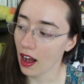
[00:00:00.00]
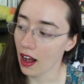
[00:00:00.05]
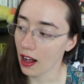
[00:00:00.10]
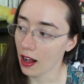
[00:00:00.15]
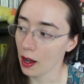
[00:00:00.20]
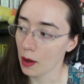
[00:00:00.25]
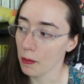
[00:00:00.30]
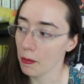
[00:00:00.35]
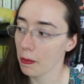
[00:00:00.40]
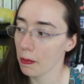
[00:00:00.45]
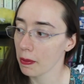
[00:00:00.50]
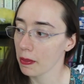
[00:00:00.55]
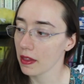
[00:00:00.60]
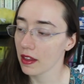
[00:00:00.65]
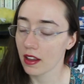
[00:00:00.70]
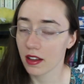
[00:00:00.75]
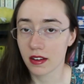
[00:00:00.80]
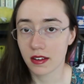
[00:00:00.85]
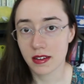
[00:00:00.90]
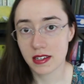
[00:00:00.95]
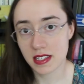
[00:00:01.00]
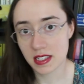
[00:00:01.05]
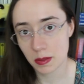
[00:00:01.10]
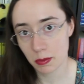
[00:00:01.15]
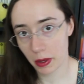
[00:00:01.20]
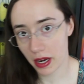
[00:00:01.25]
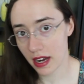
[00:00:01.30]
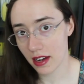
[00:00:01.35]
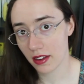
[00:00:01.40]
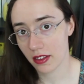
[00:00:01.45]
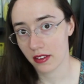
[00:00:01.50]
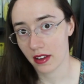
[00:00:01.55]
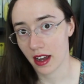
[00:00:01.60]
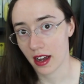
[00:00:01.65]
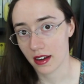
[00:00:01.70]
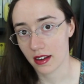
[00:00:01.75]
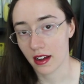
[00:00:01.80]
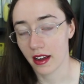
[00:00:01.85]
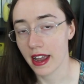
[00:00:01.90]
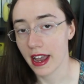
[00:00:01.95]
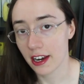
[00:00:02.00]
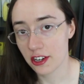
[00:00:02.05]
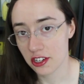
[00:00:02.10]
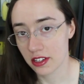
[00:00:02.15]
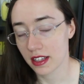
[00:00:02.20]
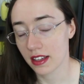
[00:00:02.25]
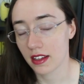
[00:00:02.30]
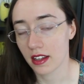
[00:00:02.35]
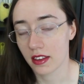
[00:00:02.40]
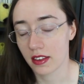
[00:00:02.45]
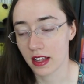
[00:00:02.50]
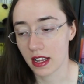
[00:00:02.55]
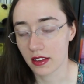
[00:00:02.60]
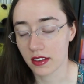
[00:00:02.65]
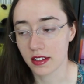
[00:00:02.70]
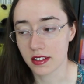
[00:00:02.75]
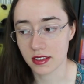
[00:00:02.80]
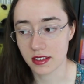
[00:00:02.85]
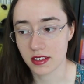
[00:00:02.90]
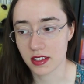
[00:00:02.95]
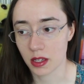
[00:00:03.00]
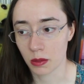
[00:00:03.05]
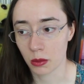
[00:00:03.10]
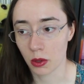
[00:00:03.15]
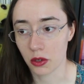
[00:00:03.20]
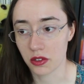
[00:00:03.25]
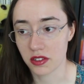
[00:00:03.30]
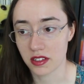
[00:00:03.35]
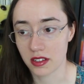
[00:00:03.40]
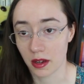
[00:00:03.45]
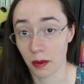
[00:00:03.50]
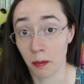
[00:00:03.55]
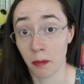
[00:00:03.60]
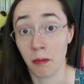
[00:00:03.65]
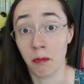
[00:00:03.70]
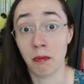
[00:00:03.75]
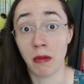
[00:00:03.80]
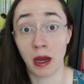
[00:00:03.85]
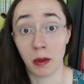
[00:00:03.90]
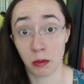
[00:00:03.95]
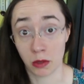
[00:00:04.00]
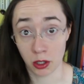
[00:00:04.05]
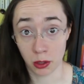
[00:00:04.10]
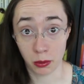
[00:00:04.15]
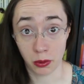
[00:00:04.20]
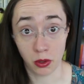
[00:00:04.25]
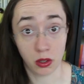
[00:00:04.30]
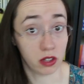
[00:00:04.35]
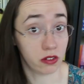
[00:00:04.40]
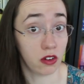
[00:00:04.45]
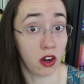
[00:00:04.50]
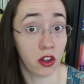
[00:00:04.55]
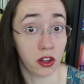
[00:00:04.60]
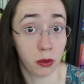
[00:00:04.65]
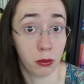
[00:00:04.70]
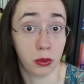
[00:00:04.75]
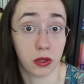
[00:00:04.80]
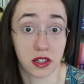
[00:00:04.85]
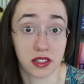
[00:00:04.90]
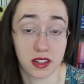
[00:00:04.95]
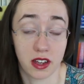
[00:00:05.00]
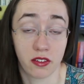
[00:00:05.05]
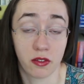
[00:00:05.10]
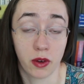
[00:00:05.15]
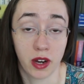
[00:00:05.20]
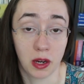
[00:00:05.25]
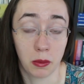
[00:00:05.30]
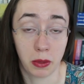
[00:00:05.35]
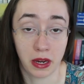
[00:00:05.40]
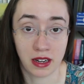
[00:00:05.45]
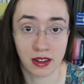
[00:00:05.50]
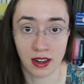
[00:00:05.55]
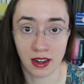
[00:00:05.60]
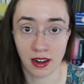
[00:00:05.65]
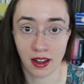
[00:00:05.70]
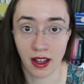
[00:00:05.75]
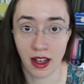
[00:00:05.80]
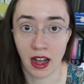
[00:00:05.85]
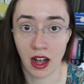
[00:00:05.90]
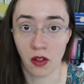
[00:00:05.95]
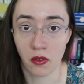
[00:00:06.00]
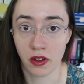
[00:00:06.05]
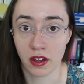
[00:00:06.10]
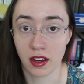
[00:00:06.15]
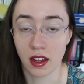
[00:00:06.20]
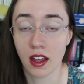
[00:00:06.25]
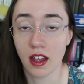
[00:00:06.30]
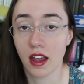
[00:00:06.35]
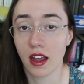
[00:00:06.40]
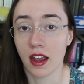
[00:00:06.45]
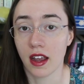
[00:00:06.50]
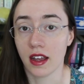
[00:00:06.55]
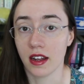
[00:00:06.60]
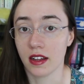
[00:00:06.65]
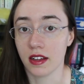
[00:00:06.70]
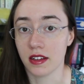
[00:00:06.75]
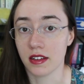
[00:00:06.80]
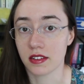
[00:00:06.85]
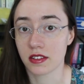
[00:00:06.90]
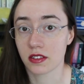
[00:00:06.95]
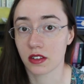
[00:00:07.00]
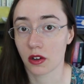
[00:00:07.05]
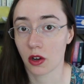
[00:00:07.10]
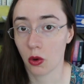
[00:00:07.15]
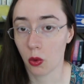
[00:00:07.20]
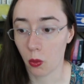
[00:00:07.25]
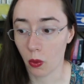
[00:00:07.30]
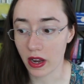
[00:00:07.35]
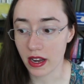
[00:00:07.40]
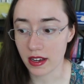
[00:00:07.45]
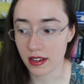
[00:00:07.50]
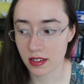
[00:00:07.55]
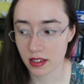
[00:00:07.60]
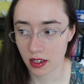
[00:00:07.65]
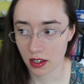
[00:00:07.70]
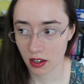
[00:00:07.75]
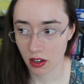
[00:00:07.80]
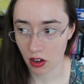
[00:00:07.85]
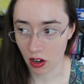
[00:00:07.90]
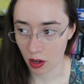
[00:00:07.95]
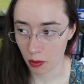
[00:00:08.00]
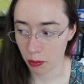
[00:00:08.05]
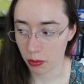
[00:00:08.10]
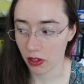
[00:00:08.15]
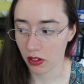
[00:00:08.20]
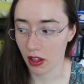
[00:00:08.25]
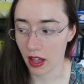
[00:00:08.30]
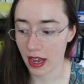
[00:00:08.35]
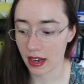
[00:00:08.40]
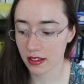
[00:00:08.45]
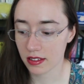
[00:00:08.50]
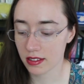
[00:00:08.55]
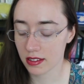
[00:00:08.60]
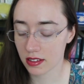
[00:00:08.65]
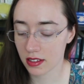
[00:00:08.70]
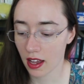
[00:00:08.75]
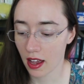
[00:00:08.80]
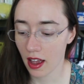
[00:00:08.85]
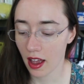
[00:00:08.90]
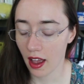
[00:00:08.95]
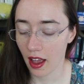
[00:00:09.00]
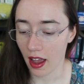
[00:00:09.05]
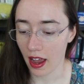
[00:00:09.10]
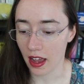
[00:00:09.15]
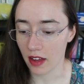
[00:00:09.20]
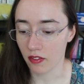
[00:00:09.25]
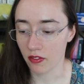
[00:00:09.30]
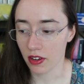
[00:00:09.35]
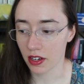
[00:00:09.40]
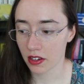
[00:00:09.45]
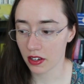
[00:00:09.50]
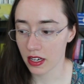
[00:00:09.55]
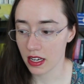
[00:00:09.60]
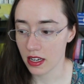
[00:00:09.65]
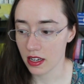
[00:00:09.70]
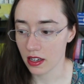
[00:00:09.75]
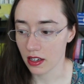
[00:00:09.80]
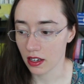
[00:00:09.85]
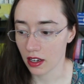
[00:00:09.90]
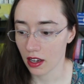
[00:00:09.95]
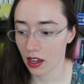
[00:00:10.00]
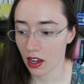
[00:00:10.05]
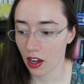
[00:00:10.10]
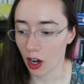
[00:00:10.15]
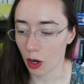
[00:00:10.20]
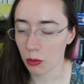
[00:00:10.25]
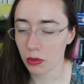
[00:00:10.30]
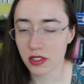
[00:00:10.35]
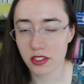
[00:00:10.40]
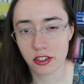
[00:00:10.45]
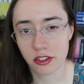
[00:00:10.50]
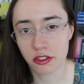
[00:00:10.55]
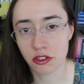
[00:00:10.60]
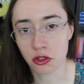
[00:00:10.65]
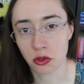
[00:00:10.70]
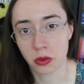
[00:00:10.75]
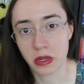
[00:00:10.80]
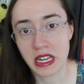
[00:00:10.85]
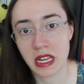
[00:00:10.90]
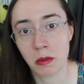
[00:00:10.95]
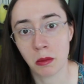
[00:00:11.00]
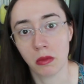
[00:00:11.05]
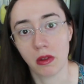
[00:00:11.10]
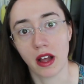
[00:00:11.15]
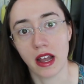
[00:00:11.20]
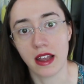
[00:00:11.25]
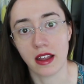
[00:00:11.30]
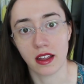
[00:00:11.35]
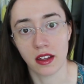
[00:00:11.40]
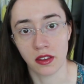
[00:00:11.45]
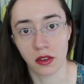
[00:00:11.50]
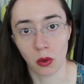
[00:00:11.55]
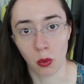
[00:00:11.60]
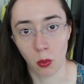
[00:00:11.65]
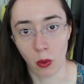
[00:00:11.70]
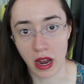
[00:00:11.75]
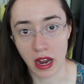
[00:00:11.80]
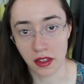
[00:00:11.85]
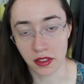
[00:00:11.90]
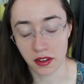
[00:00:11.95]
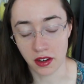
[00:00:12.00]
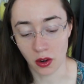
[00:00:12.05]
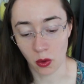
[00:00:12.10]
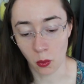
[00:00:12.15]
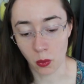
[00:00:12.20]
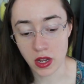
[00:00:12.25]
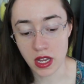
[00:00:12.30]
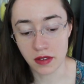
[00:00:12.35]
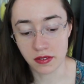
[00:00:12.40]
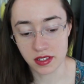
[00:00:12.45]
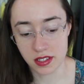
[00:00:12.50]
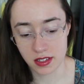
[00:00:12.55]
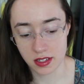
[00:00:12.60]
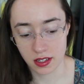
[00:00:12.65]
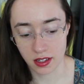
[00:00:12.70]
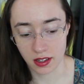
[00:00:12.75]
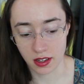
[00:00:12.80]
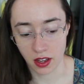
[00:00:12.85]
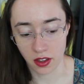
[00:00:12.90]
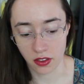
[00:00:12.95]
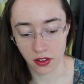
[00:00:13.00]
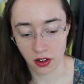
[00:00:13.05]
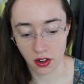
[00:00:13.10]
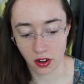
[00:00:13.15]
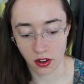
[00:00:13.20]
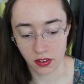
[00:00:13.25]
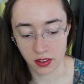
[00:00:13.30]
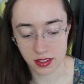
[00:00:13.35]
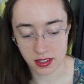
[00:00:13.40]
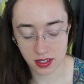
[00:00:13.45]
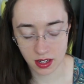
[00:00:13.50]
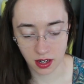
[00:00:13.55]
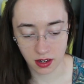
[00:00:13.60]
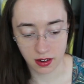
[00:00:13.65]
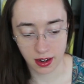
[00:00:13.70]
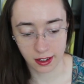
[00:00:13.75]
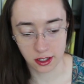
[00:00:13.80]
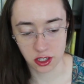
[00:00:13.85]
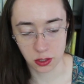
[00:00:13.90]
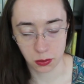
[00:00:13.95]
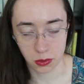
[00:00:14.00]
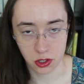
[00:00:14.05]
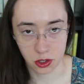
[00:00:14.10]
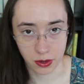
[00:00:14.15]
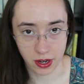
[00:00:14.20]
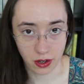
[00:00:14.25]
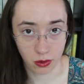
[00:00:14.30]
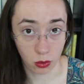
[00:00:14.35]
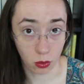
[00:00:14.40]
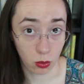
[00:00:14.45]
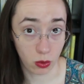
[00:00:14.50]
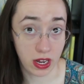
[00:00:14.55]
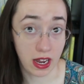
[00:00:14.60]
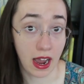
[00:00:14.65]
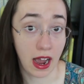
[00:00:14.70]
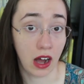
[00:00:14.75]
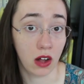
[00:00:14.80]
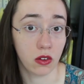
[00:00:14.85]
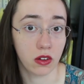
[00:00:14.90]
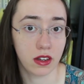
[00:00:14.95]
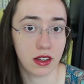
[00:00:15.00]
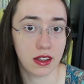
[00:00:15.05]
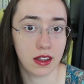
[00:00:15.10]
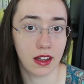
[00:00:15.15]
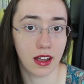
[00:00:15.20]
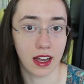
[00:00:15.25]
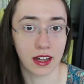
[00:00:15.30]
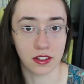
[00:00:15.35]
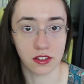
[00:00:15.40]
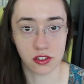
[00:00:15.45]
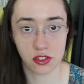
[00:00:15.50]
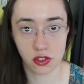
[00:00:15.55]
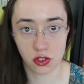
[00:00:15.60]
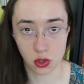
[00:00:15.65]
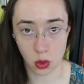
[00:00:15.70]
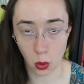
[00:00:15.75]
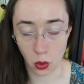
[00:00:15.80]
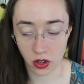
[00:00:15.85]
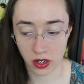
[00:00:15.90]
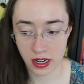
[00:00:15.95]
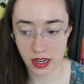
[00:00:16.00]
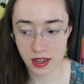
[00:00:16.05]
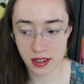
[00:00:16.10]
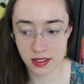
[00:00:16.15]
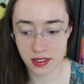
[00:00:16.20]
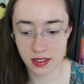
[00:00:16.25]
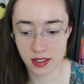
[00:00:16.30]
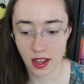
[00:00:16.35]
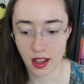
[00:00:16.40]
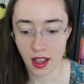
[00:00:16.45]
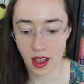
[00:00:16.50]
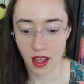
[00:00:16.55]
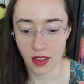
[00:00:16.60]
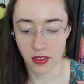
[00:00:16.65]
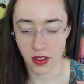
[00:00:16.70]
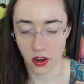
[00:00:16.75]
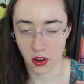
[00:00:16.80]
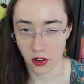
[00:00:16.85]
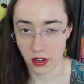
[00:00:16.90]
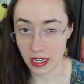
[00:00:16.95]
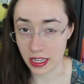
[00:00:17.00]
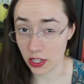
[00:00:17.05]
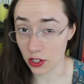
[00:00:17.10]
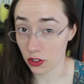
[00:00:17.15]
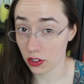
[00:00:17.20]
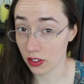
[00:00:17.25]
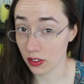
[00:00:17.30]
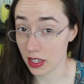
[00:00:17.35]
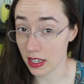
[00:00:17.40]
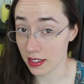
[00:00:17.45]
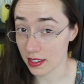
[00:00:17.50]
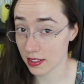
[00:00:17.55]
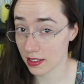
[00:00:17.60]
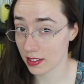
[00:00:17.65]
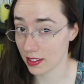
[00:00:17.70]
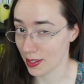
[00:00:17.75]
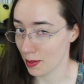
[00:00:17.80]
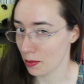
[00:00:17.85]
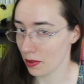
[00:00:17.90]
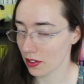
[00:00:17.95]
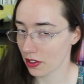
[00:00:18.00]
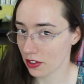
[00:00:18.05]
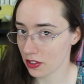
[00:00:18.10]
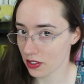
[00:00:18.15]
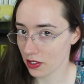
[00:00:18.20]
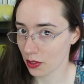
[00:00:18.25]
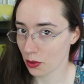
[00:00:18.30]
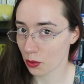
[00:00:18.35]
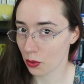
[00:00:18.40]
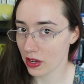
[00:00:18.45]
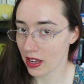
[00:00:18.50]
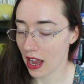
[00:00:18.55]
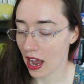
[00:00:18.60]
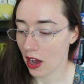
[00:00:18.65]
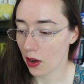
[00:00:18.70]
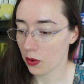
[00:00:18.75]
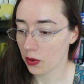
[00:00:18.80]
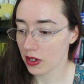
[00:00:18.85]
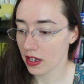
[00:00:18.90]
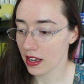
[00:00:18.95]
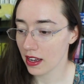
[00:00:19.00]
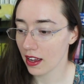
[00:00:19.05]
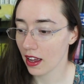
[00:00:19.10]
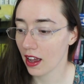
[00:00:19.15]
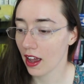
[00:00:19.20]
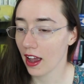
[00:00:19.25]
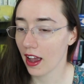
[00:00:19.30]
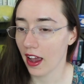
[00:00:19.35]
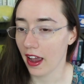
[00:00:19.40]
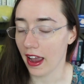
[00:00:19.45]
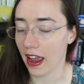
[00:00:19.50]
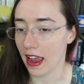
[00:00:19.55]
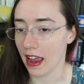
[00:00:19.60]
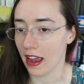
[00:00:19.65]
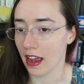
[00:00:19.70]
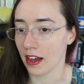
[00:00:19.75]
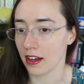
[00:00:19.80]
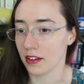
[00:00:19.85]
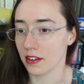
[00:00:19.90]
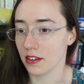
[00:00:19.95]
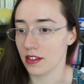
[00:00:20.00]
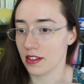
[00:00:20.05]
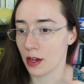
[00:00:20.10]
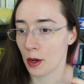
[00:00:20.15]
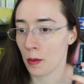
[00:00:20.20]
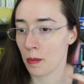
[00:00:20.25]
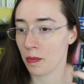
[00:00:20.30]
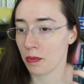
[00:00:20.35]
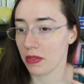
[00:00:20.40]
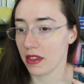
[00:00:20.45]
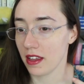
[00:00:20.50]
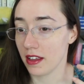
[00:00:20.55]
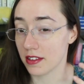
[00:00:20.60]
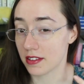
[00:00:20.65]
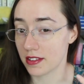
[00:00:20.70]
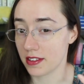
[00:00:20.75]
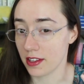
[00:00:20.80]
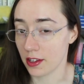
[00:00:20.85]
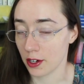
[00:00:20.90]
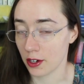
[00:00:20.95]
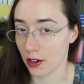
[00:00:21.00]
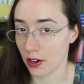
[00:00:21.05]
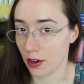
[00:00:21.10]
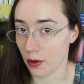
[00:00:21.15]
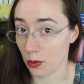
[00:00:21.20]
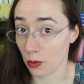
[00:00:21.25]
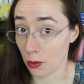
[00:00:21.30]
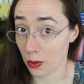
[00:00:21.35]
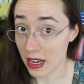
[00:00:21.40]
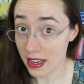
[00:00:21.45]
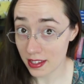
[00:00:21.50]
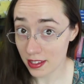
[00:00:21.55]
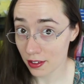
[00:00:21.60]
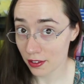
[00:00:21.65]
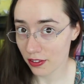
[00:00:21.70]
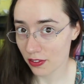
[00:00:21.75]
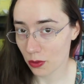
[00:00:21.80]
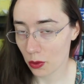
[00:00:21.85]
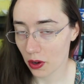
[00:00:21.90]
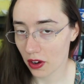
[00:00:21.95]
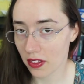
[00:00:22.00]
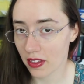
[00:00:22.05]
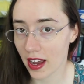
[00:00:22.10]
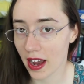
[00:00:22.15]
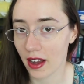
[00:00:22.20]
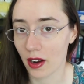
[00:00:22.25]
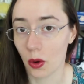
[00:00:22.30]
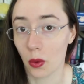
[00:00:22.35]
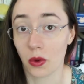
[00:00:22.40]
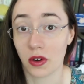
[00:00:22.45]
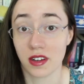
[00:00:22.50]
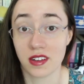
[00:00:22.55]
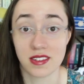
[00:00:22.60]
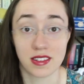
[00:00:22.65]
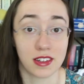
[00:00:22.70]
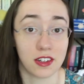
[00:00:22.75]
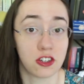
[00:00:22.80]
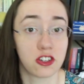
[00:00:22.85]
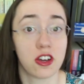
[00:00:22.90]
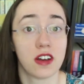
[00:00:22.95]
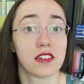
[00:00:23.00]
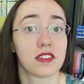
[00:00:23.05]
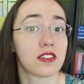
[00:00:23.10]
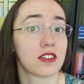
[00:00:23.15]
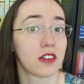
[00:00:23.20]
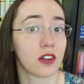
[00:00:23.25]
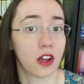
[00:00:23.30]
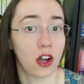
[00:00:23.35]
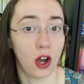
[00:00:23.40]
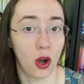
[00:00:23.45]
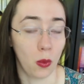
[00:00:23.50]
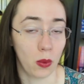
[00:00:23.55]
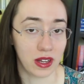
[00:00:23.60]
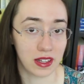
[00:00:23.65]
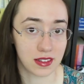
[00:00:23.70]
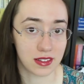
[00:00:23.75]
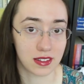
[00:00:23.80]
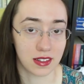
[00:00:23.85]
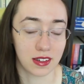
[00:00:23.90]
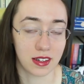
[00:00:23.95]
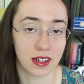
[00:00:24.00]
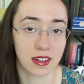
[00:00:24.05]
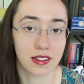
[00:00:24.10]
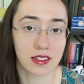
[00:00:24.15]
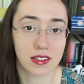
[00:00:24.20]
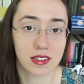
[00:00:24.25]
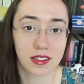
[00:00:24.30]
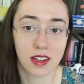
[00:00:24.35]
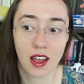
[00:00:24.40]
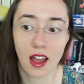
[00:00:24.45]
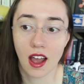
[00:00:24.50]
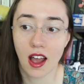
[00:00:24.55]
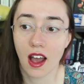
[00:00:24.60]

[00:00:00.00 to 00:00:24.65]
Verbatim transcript: Um, despite that, I actually think this is the most memorable of all the books I've read by Nina Allan. It is quite complex and very almost dreamlike in the way that it weaves together this connection between reality and stories that are eerily similar to the reality and is there a reason for that or is it just coincidence?